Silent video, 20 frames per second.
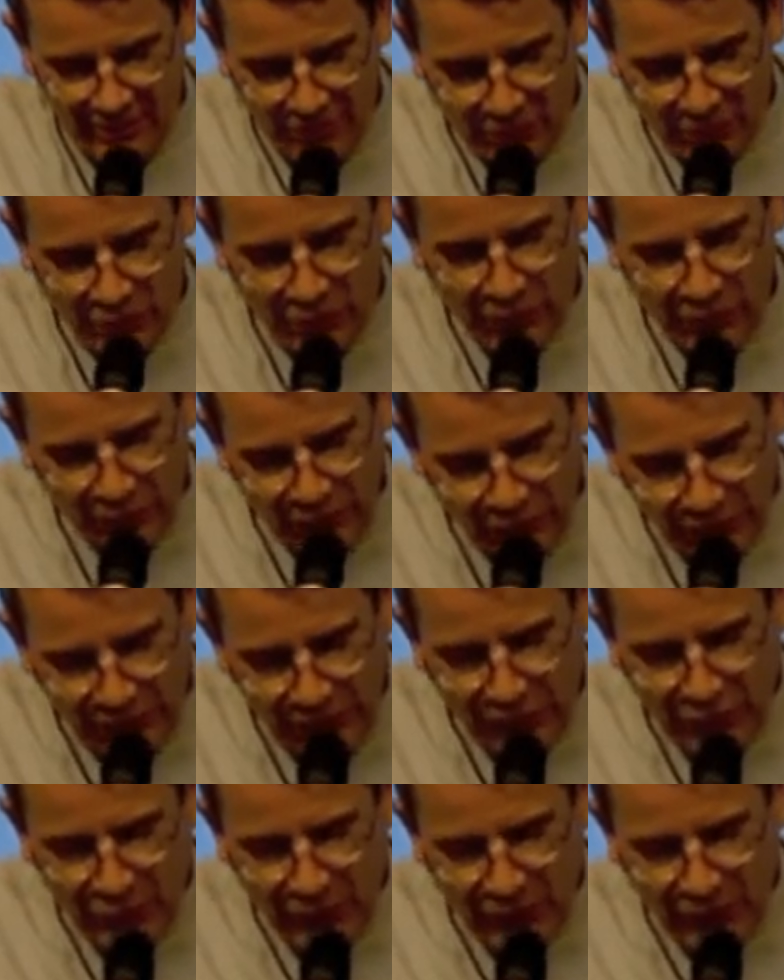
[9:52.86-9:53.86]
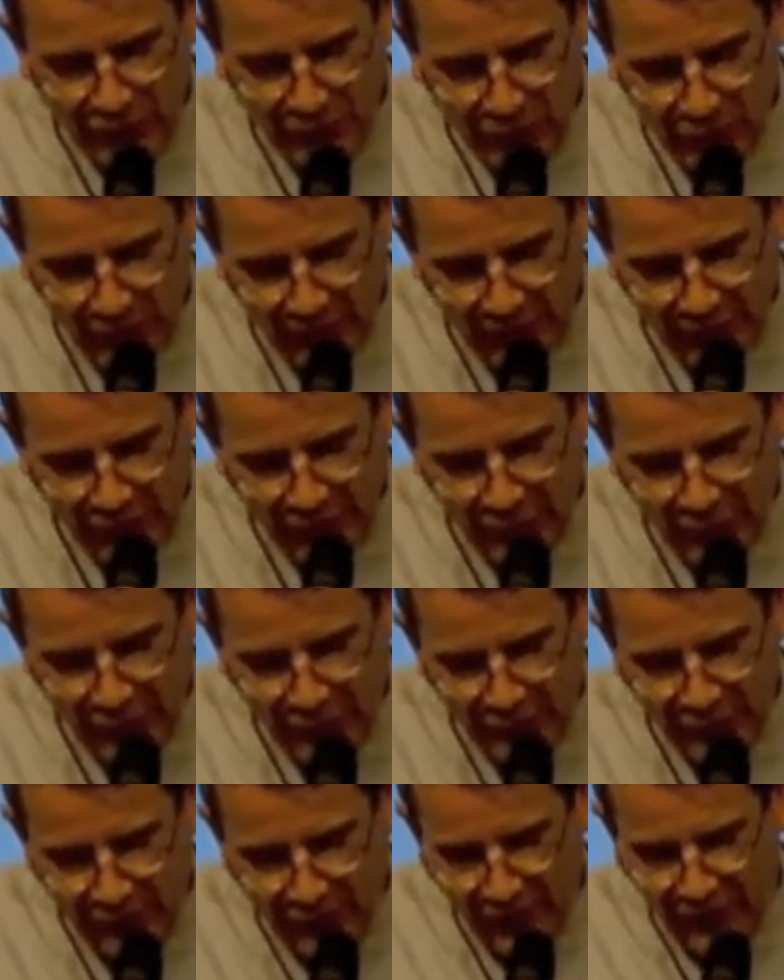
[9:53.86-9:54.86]
You know, the situation was
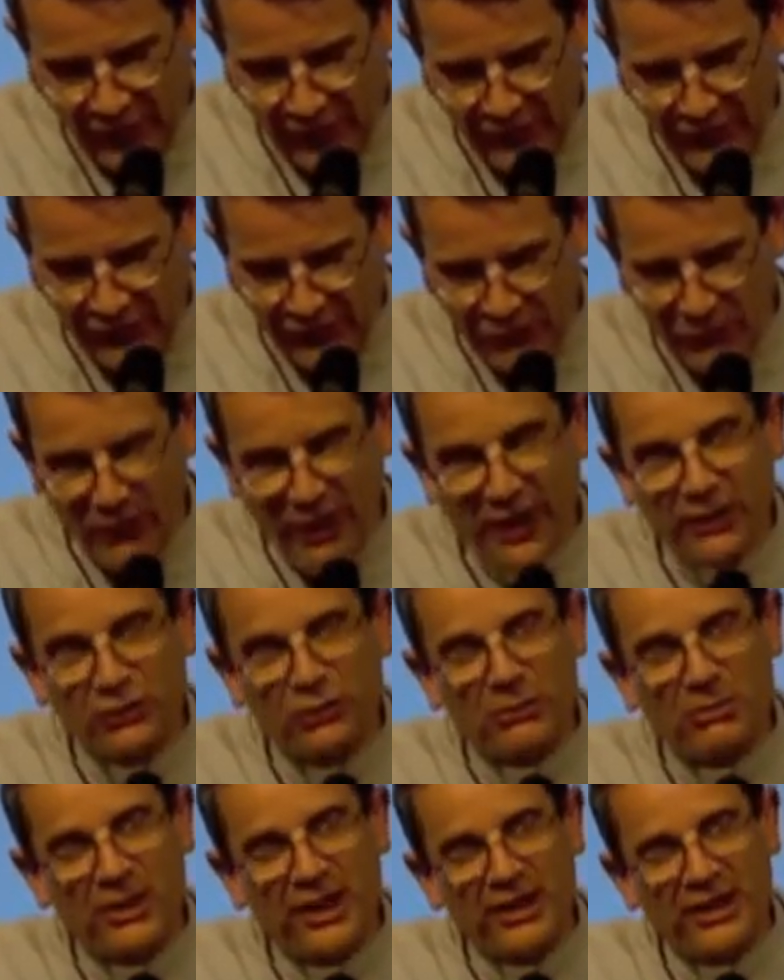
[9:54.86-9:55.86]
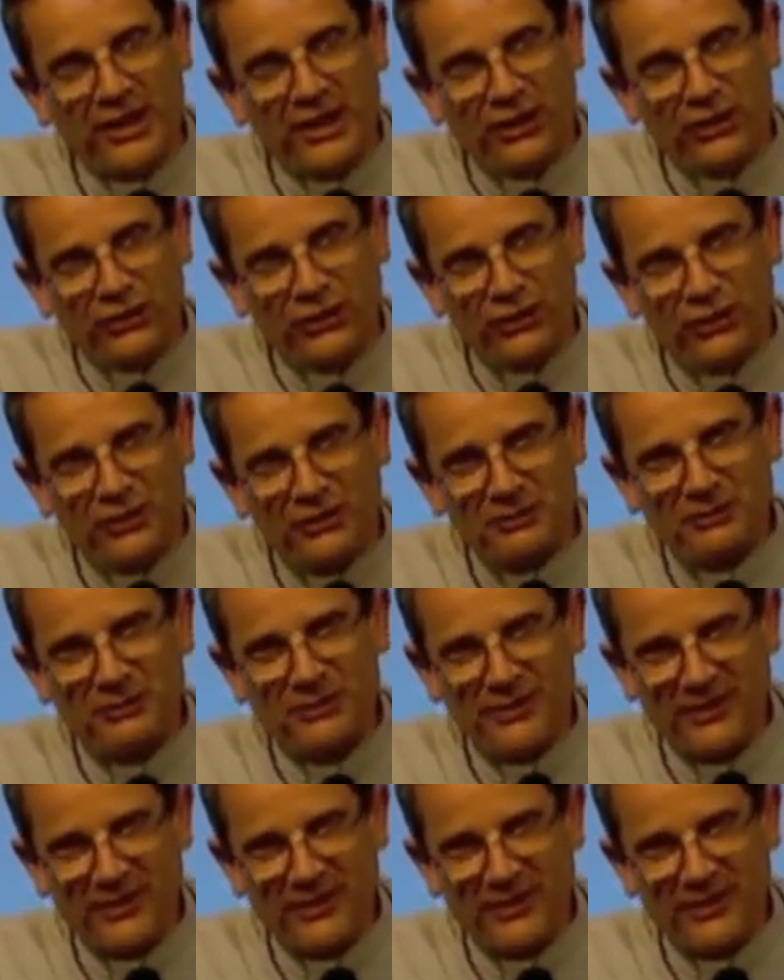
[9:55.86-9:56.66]
not an easy one to manage.